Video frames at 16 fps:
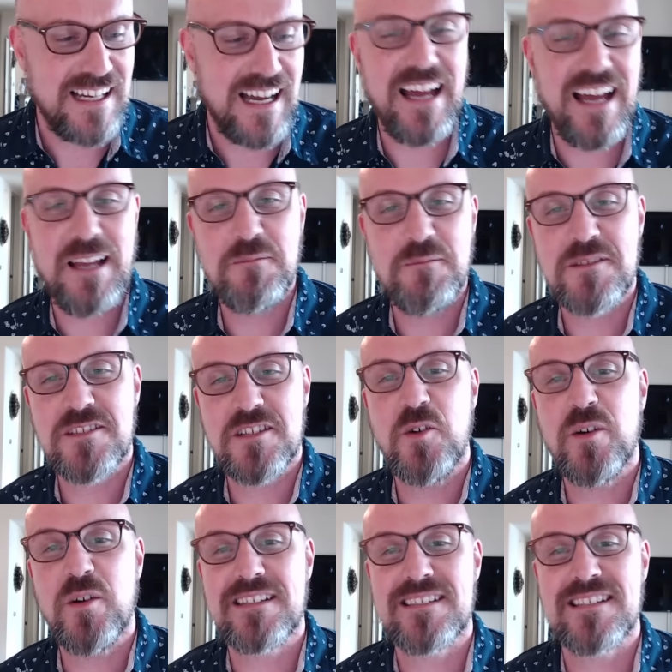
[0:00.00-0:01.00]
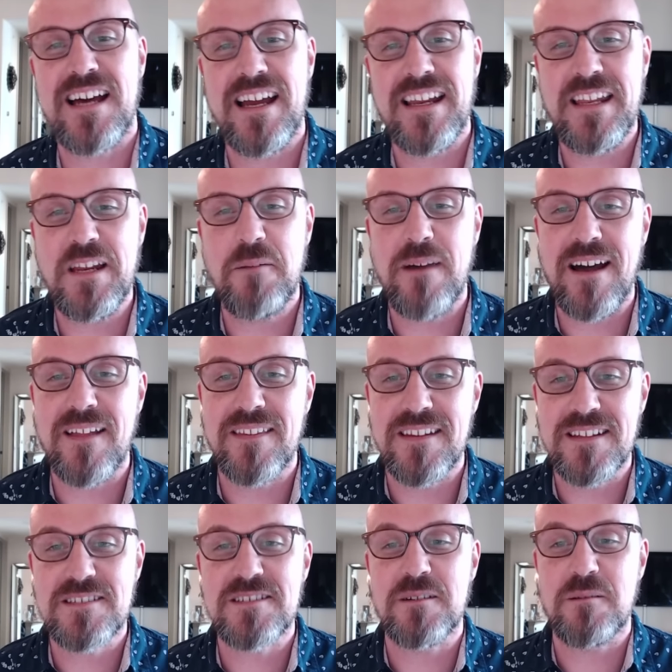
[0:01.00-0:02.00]
I am so excited about
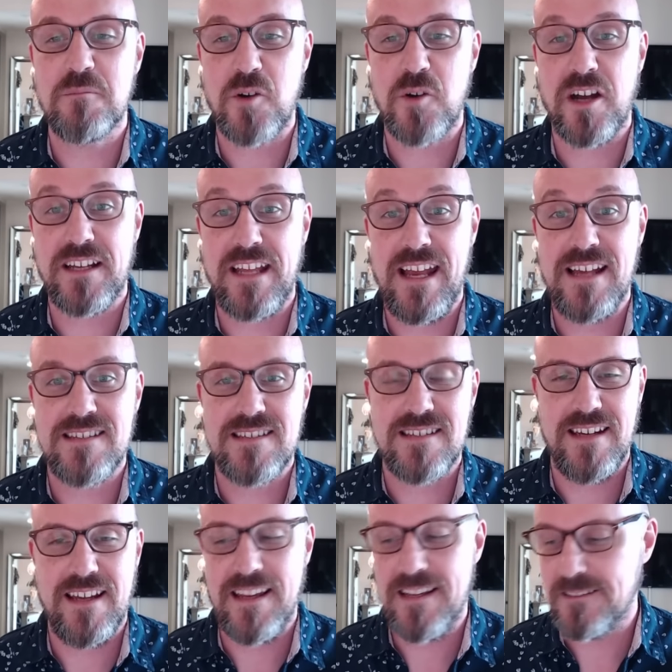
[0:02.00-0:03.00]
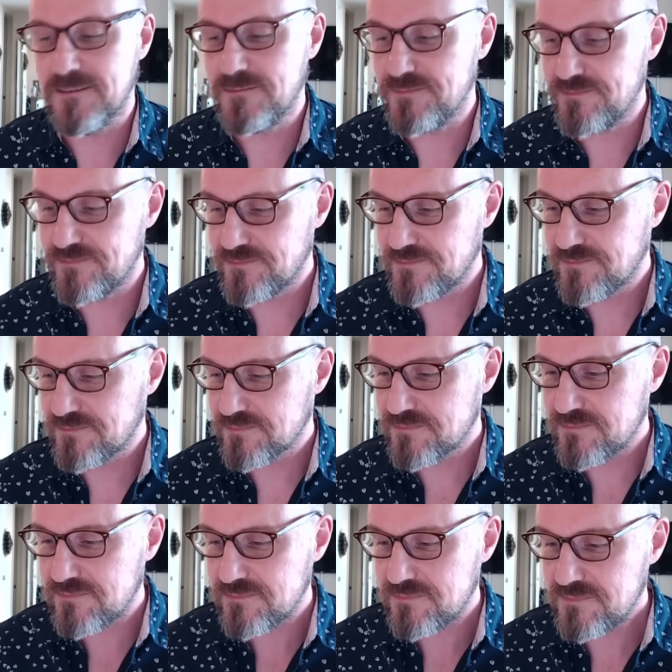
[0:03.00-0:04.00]
this broadcast today.
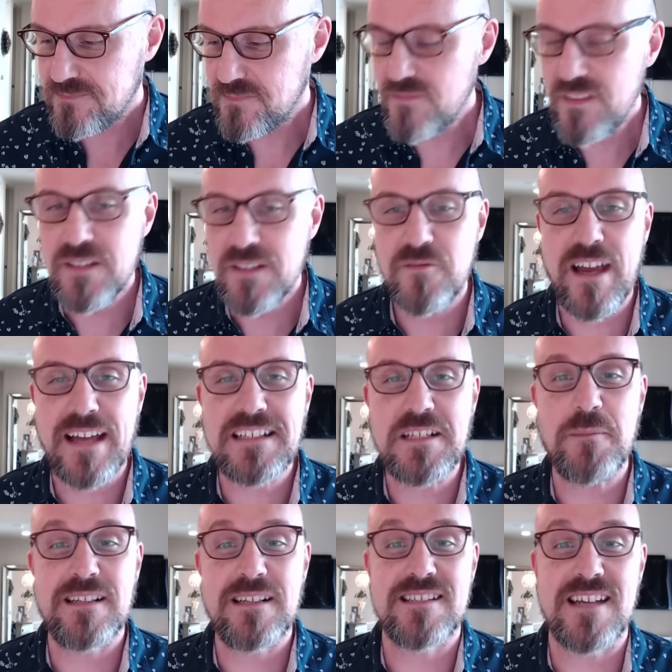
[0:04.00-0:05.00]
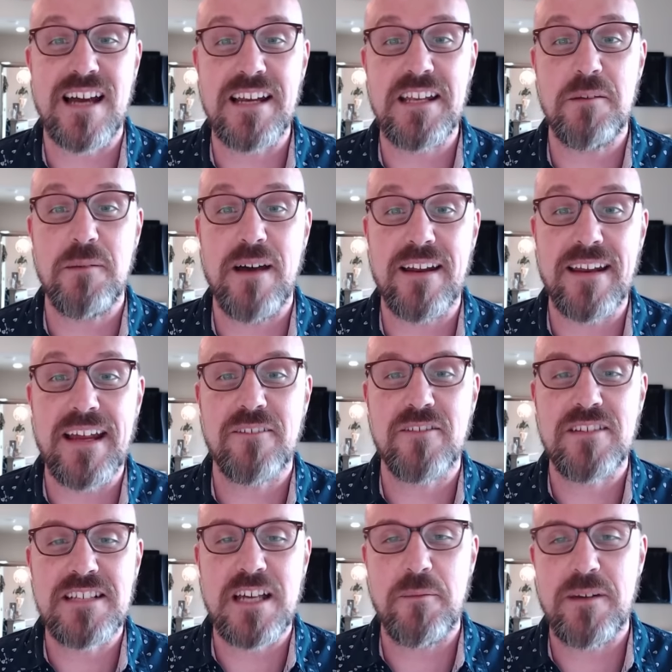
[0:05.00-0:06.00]
In fact, I'm excited about
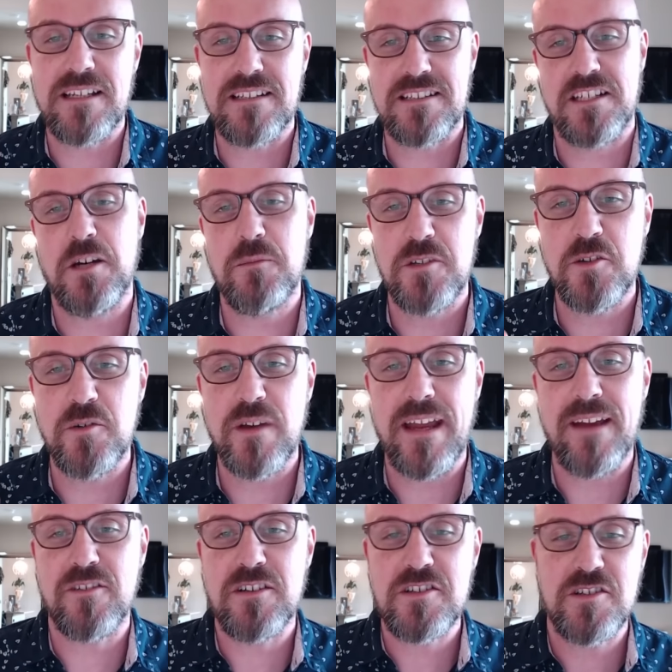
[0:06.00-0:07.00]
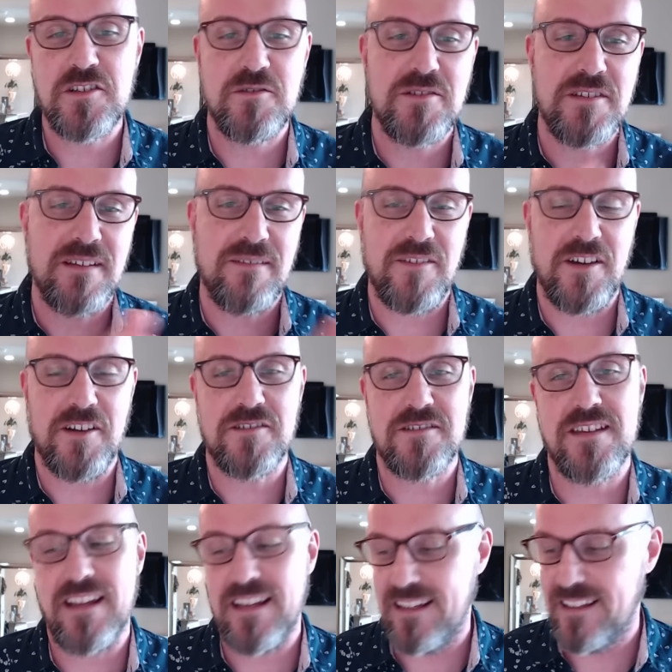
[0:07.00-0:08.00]
every time I get to come to you every Tuesday and
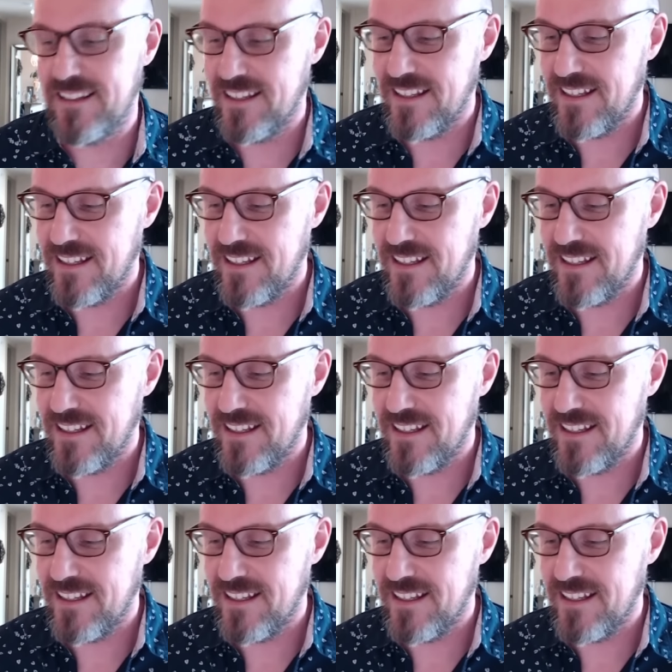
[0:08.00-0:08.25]
Thursday,